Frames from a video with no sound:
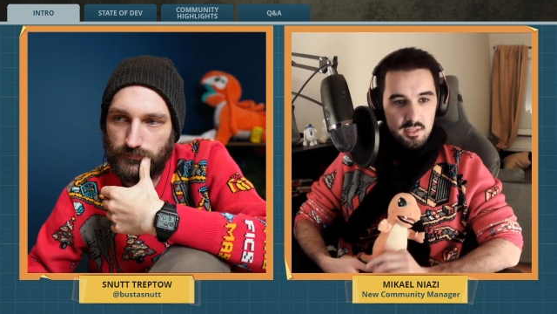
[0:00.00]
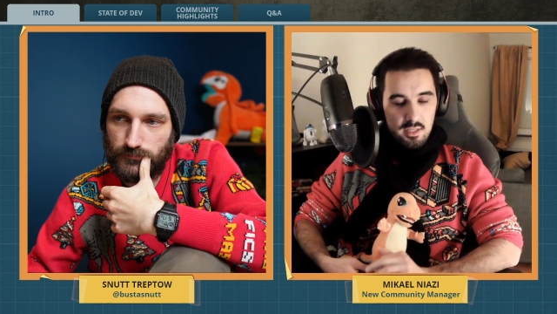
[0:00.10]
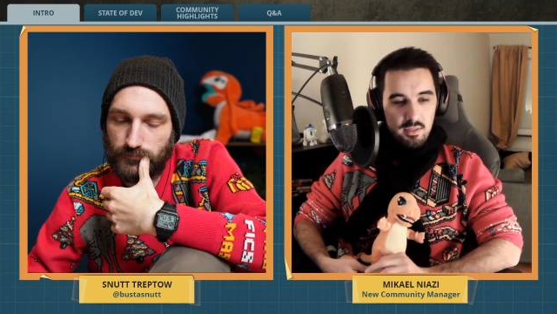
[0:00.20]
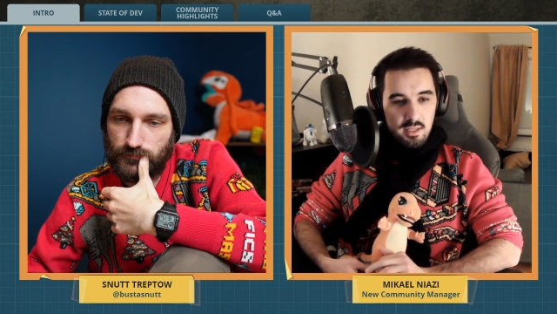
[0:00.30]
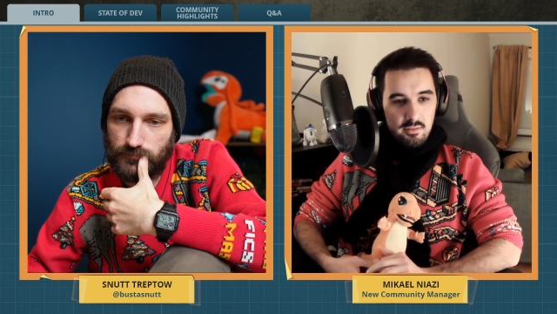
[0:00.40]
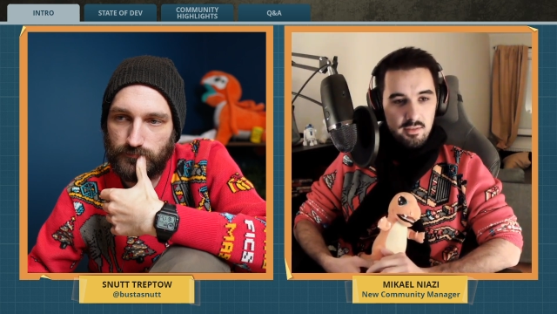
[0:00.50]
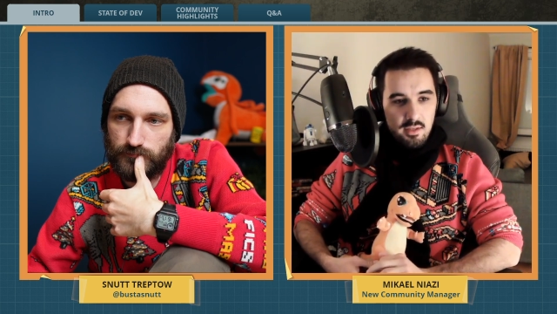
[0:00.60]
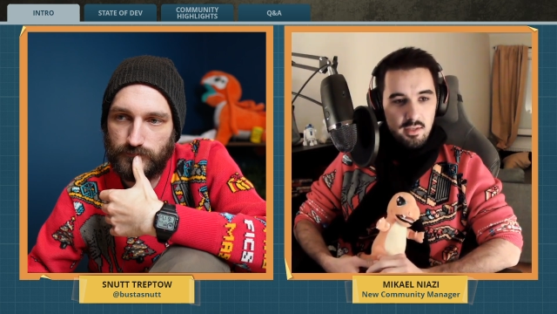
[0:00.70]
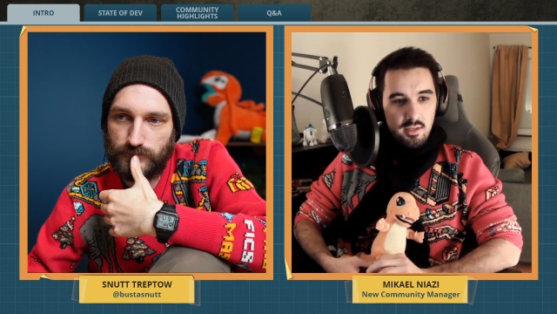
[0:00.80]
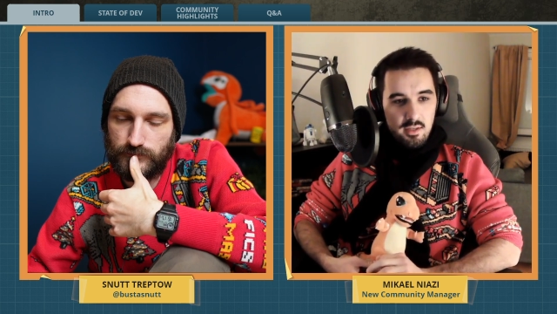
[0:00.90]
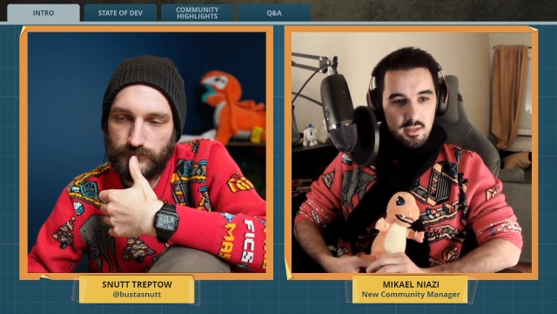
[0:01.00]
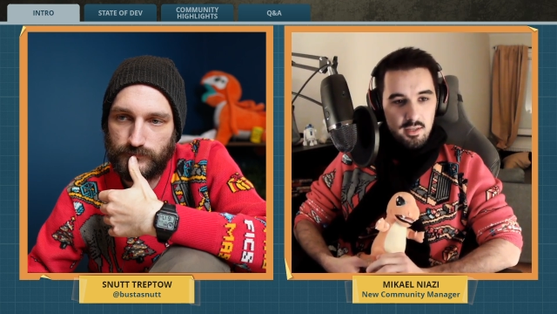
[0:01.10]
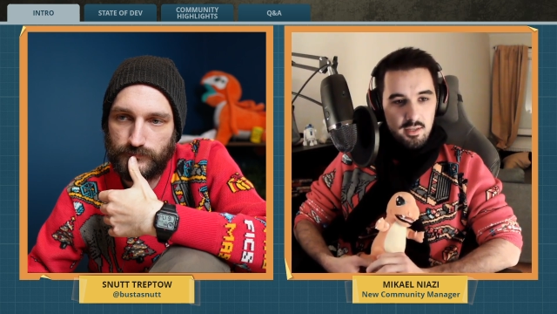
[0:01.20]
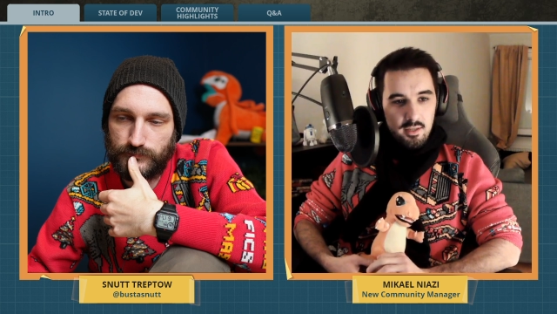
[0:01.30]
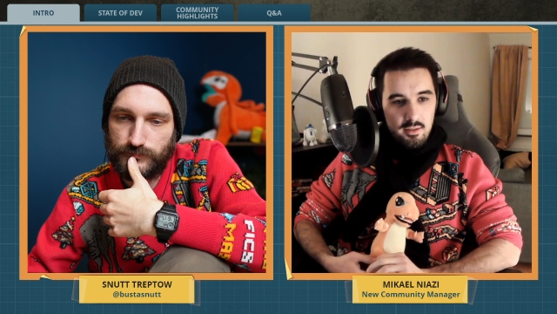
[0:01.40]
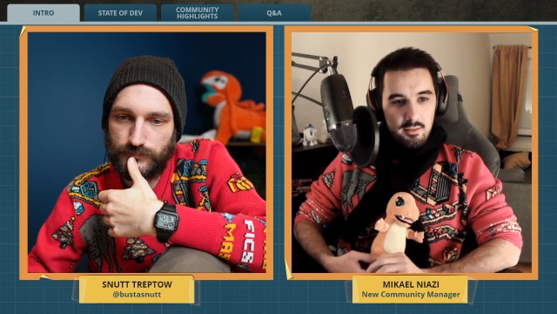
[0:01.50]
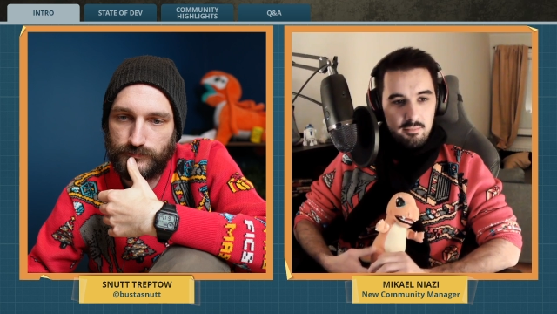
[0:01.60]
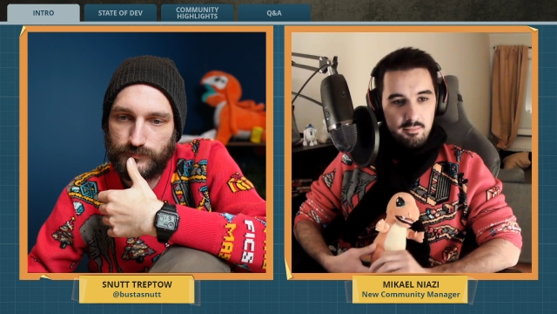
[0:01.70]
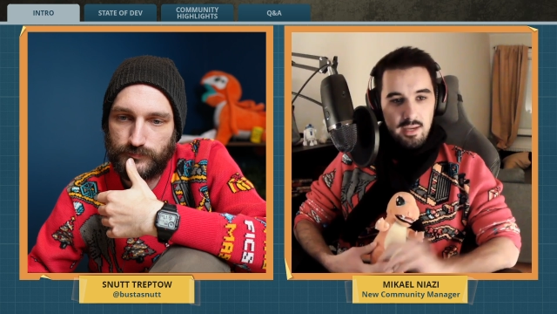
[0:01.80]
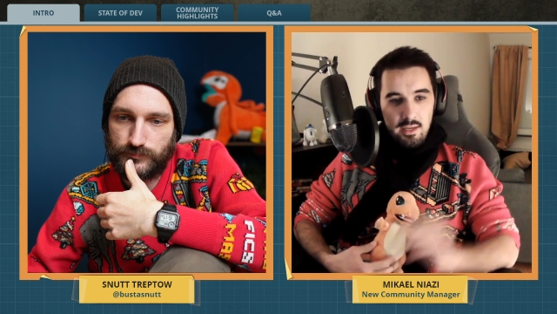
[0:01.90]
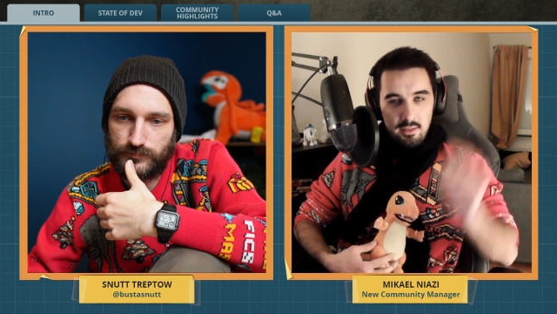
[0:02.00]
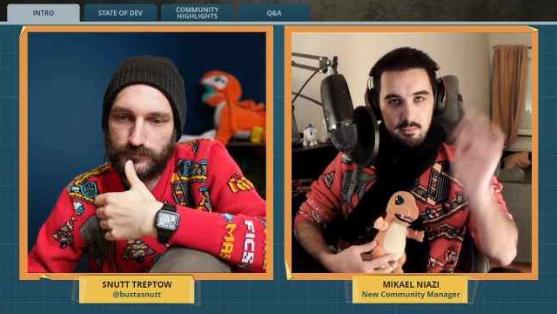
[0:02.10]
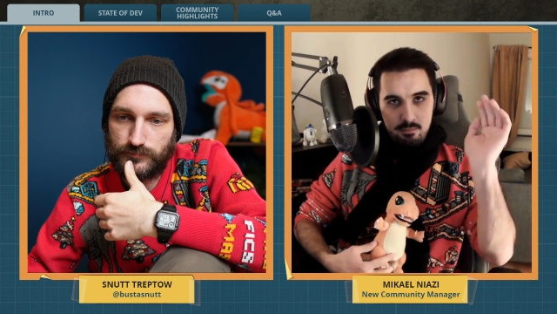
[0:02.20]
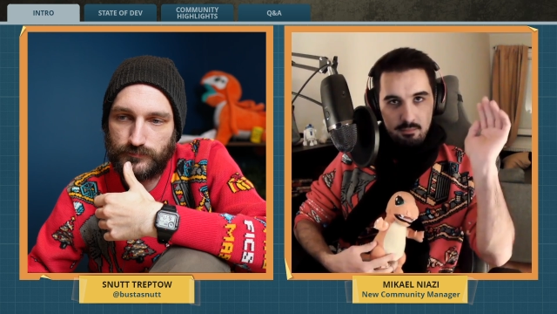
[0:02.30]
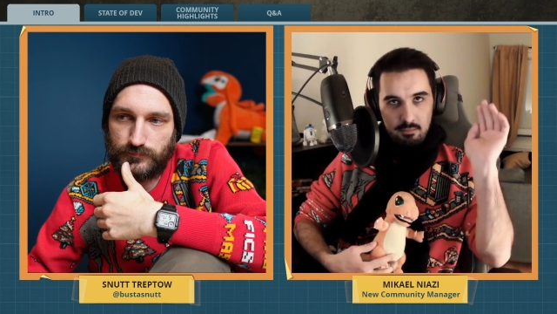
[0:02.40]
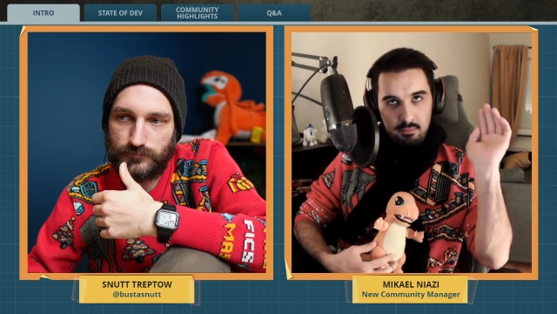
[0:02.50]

Speaker 1: six, I believe. Um, I